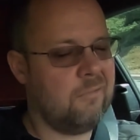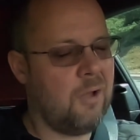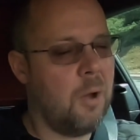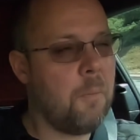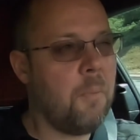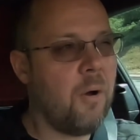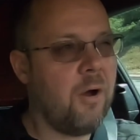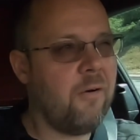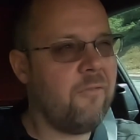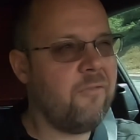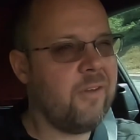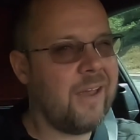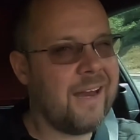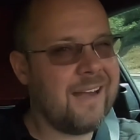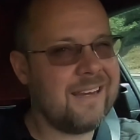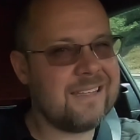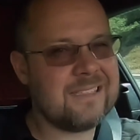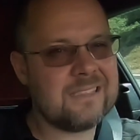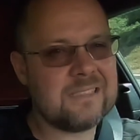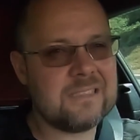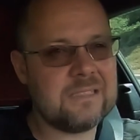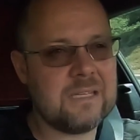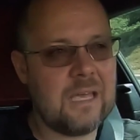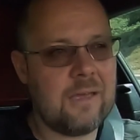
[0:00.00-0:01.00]
above
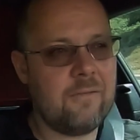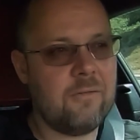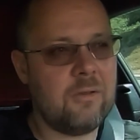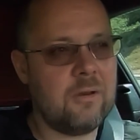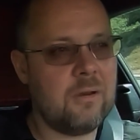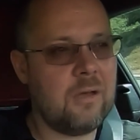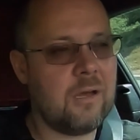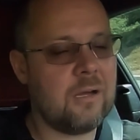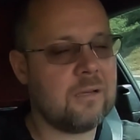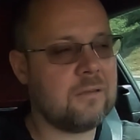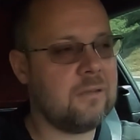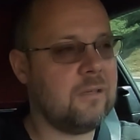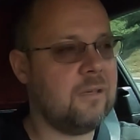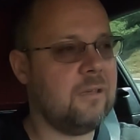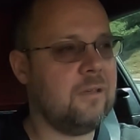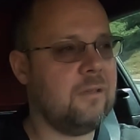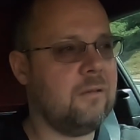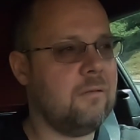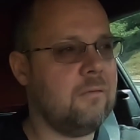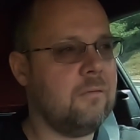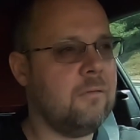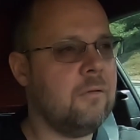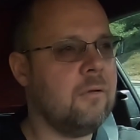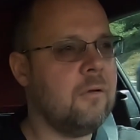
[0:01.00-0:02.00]
97
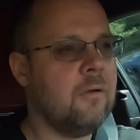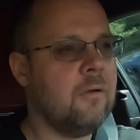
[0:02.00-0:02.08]
octane.